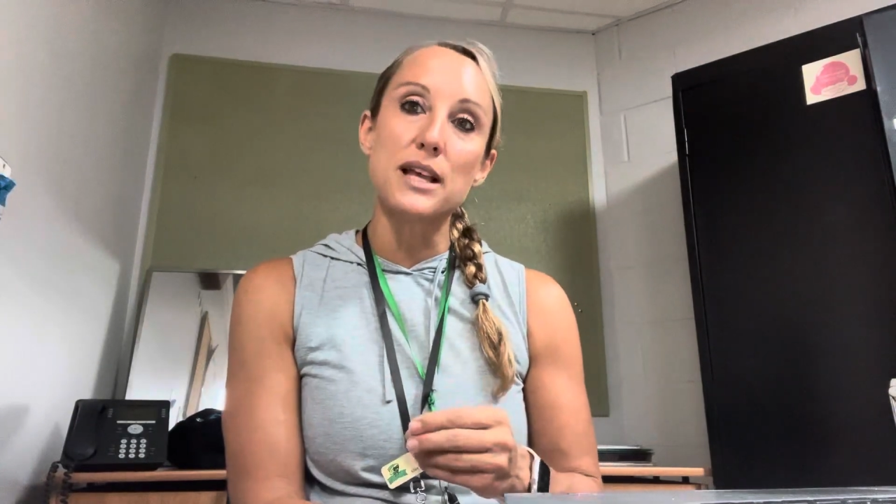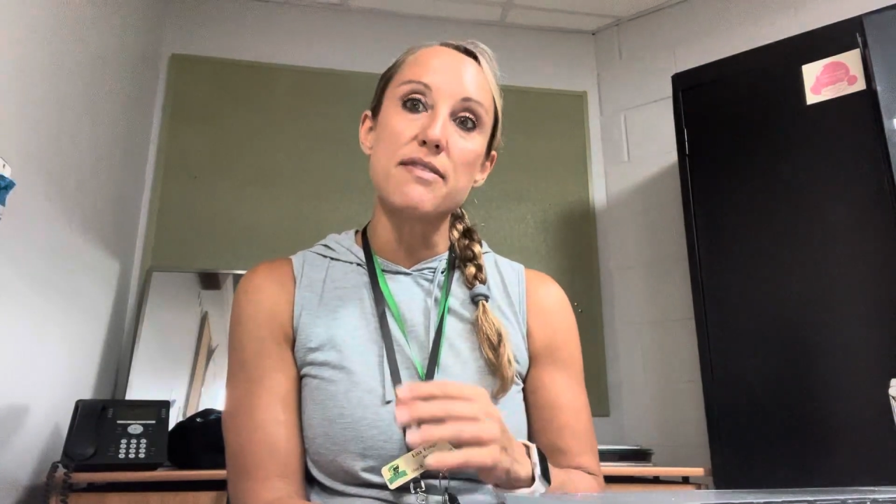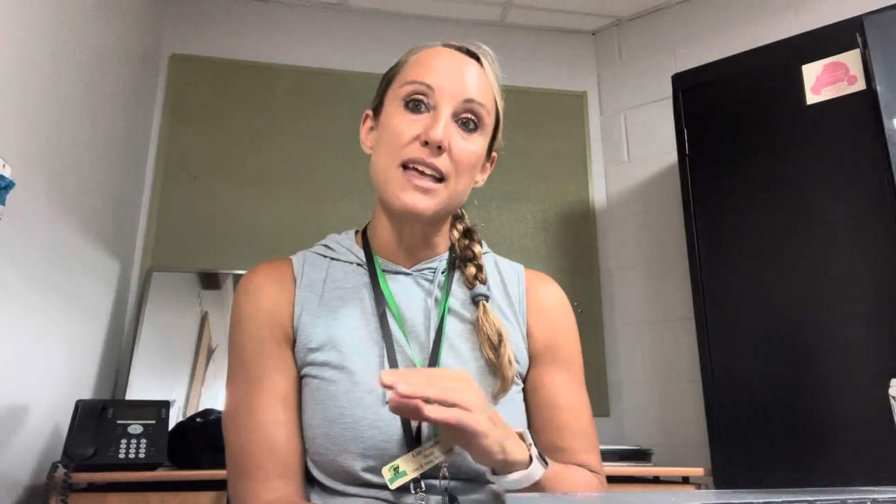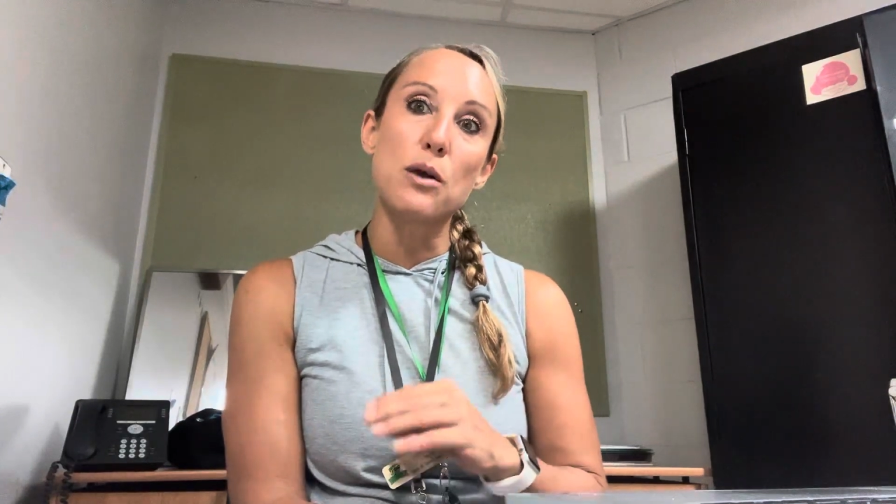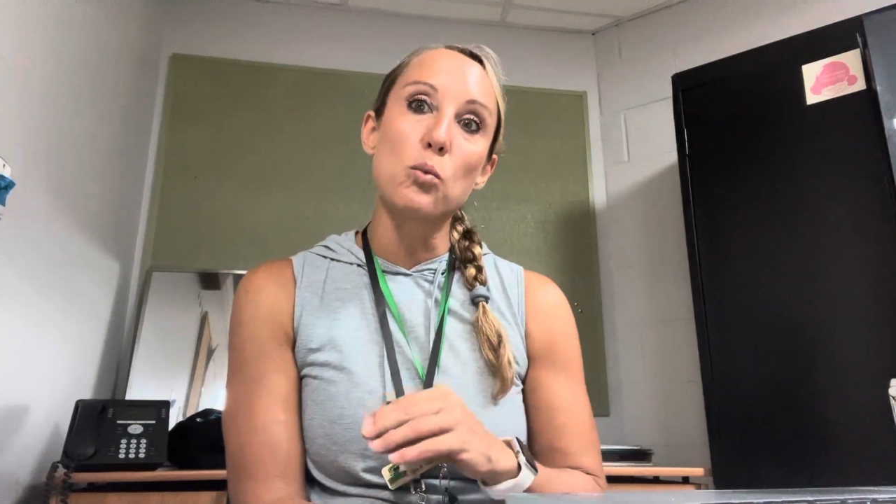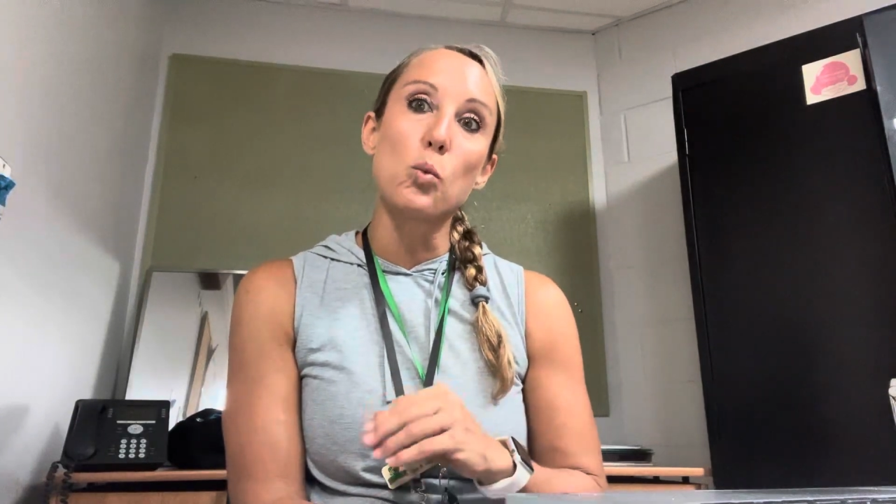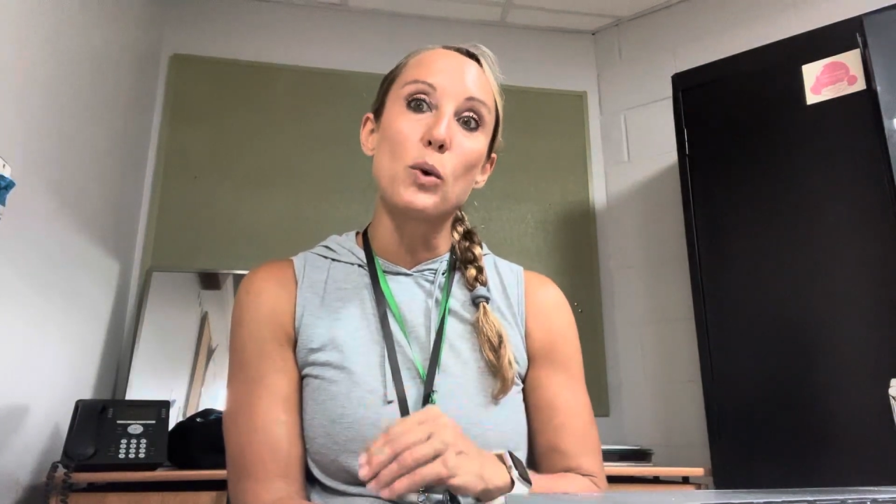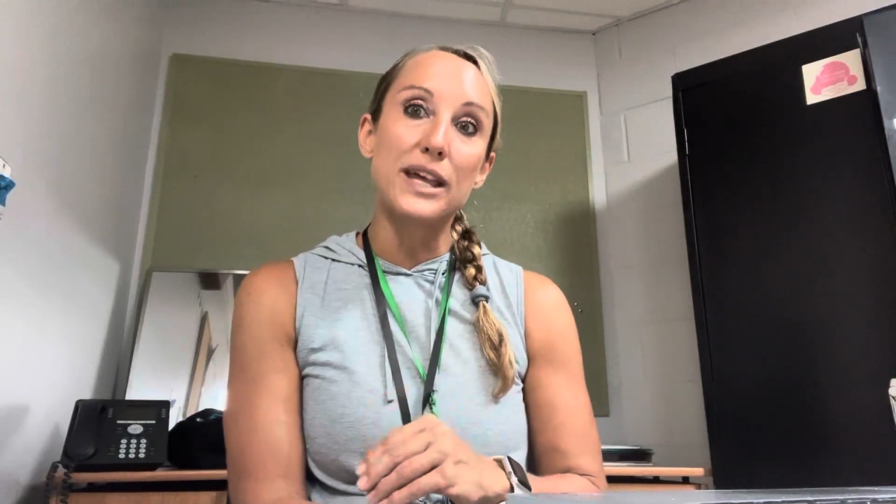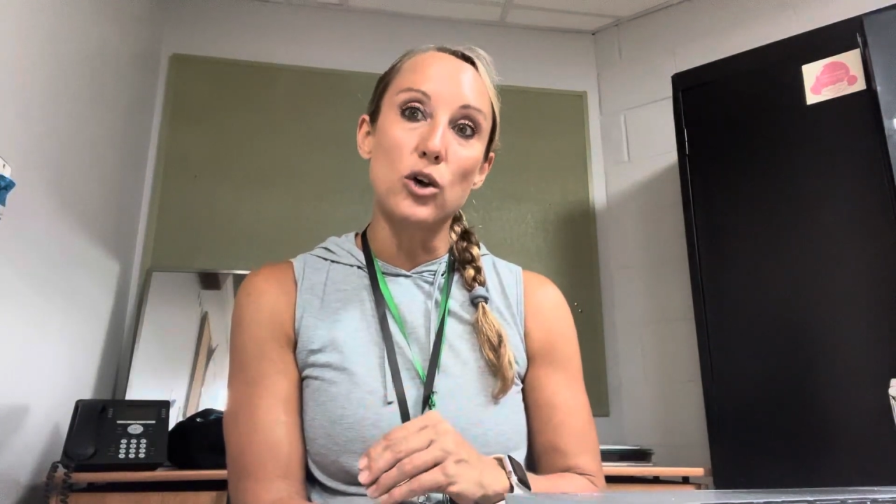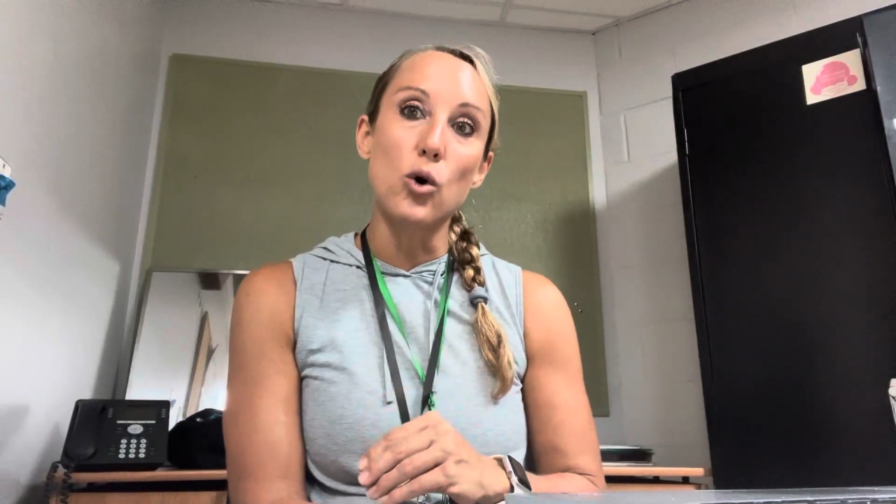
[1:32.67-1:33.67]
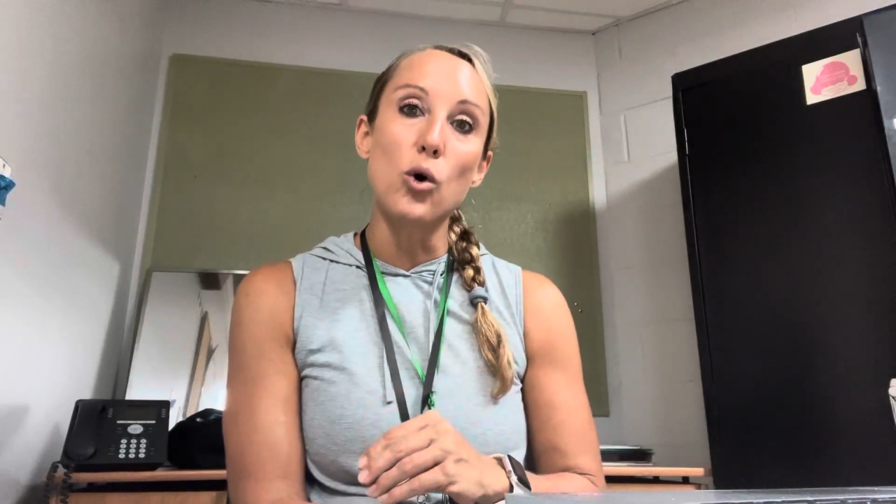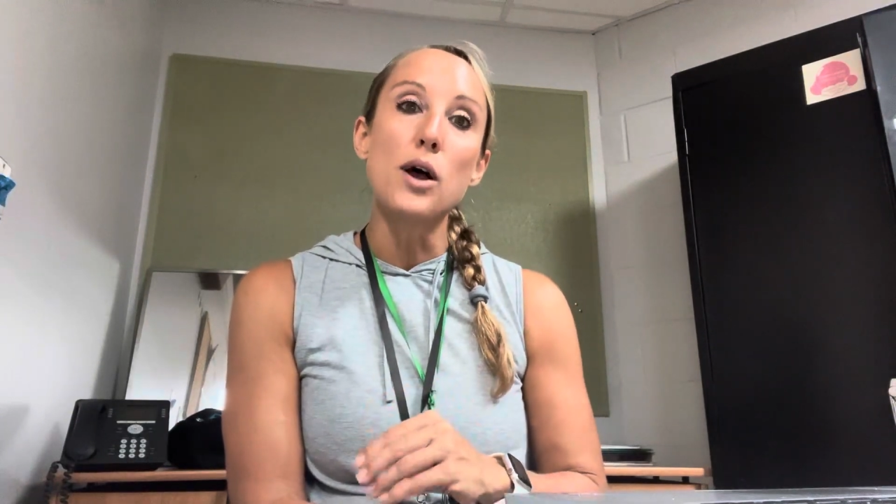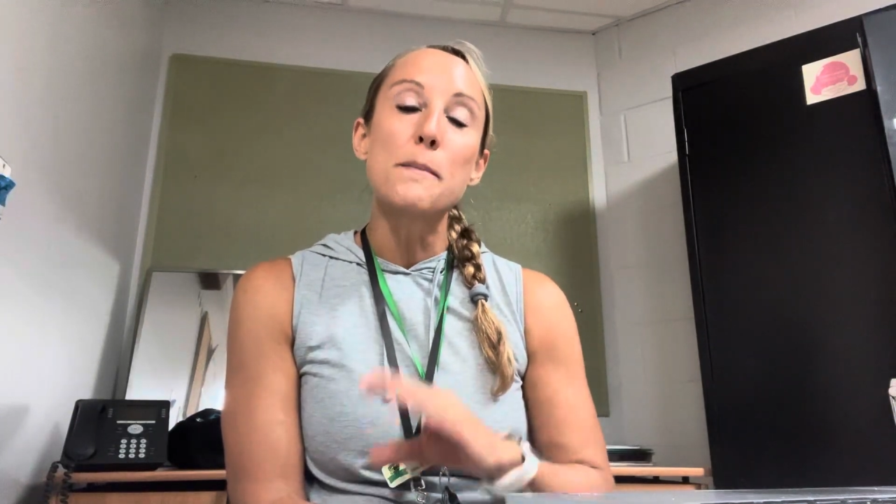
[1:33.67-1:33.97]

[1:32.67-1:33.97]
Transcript: and they will